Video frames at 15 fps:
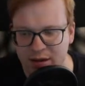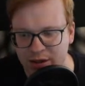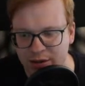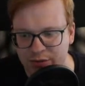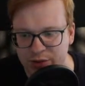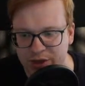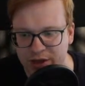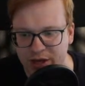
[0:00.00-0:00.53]

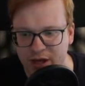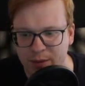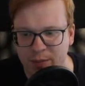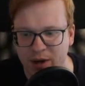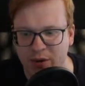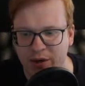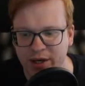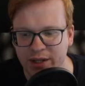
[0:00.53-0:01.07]
if you think
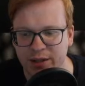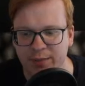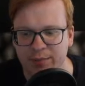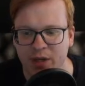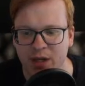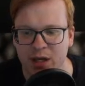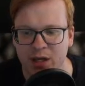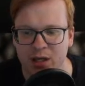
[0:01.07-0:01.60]
about it.
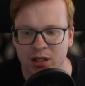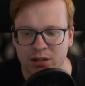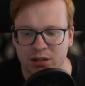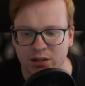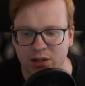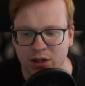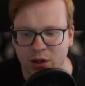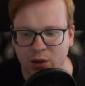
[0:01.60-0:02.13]

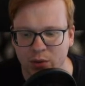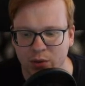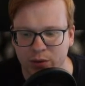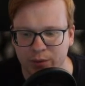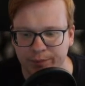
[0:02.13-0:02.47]
So,